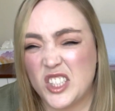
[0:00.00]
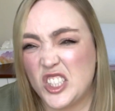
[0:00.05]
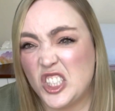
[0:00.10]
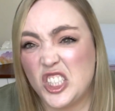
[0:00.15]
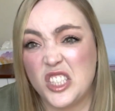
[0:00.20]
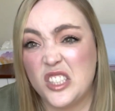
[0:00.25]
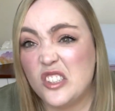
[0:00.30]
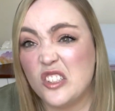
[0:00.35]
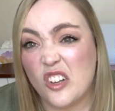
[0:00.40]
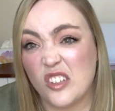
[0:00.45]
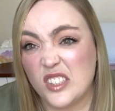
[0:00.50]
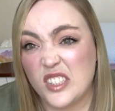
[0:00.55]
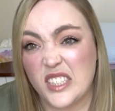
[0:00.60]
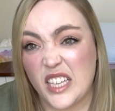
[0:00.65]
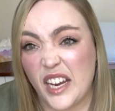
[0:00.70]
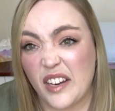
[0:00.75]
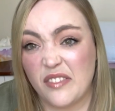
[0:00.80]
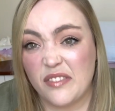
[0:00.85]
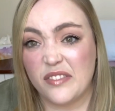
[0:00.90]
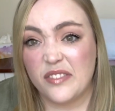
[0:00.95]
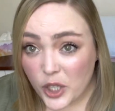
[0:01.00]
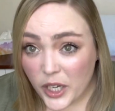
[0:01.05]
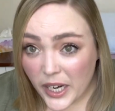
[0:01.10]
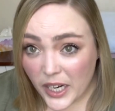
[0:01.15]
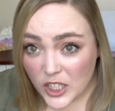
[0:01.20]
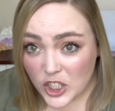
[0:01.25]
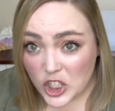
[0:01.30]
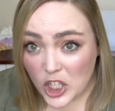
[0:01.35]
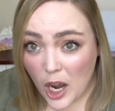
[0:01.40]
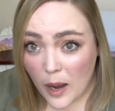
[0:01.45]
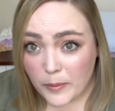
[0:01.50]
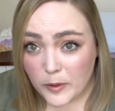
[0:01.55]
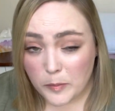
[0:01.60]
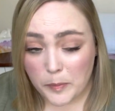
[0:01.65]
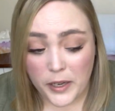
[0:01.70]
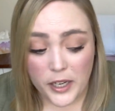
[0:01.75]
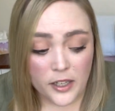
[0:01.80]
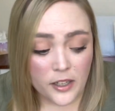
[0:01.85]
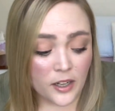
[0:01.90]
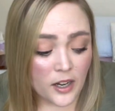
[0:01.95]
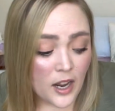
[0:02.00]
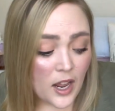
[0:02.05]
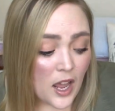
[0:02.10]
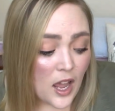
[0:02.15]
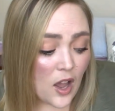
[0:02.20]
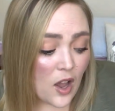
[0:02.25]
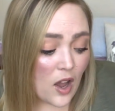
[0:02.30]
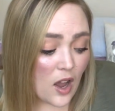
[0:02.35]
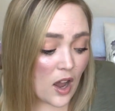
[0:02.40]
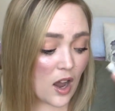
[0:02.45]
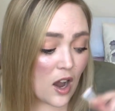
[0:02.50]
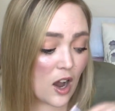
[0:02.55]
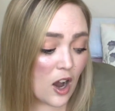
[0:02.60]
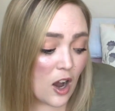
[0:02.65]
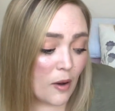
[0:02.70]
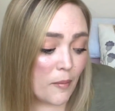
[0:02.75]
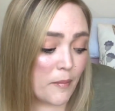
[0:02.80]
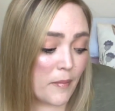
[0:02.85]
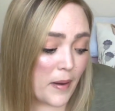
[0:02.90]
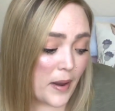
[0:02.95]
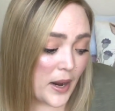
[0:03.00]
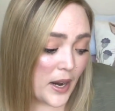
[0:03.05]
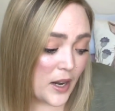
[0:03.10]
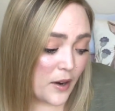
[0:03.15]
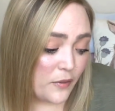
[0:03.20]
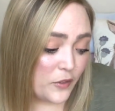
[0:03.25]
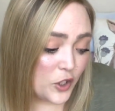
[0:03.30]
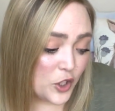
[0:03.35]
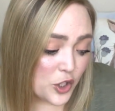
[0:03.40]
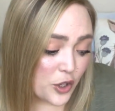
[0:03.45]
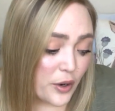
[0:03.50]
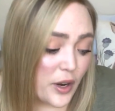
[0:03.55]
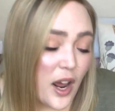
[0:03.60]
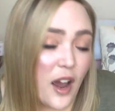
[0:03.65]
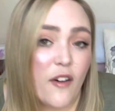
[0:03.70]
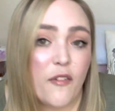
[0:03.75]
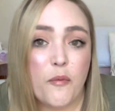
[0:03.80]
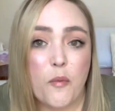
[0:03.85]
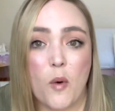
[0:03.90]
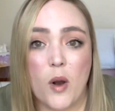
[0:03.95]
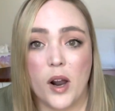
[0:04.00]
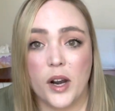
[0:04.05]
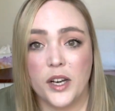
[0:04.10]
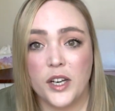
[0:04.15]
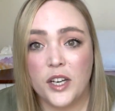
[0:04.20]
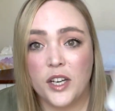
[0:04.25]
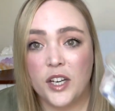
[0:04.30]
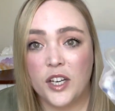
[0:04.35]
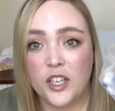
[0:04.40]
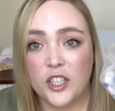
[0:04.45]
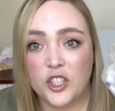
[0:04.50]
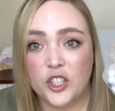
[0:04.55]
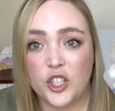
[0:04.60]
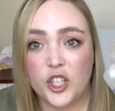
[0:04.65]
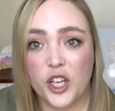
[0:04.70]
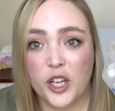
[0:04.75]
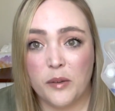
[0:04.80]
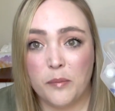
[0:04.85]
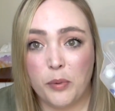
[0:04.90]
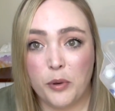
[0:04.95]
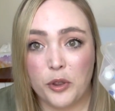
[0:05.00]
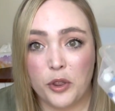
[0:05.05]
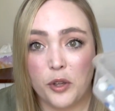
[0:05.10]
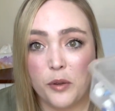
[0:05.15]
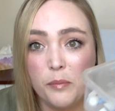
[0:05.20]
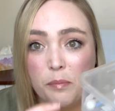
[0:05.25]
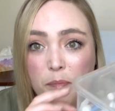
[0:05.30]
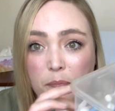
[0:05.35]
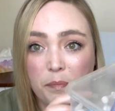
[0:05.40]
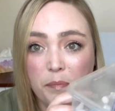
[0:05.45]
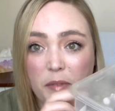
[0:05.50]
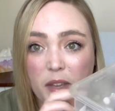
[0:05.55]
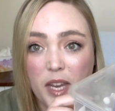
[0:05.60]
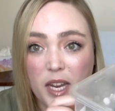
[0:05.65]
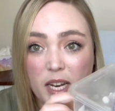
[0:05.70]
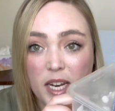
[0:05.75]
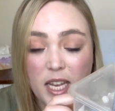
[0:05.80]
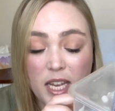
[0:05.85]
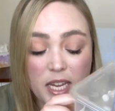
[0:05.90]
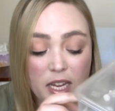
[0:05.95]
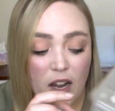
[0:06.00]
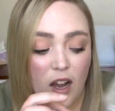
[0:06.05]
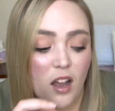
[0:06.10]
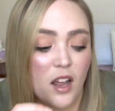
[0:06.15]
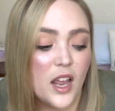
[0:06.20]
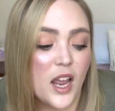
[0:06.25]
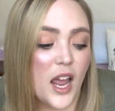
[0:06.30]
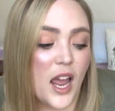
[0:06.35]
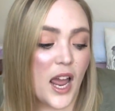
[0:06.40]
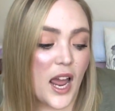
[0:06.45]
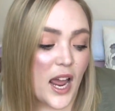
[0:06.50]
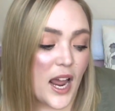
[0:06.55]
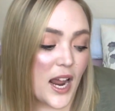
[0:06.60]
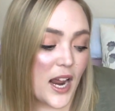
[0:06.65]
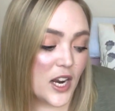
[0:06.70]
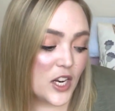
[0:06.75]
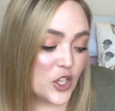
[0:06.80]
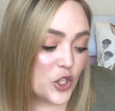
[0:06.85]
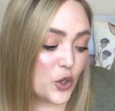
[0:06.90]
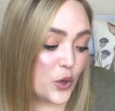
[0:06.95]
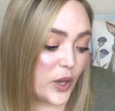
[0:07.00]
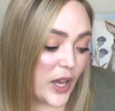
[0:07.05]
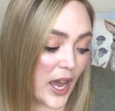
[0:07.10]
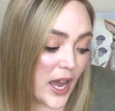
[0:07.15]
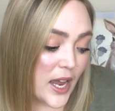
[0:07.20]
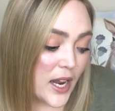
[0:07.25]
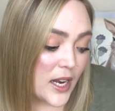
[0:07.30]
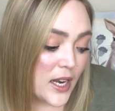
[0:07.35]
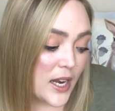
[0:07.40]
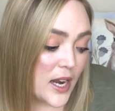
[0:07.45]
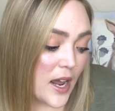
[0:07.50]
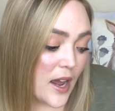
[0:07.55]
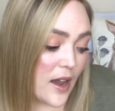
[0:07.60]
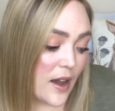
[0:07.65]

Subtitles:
just not safe. You get a sharps bin, and if you don't have one, you can put them in here, and you can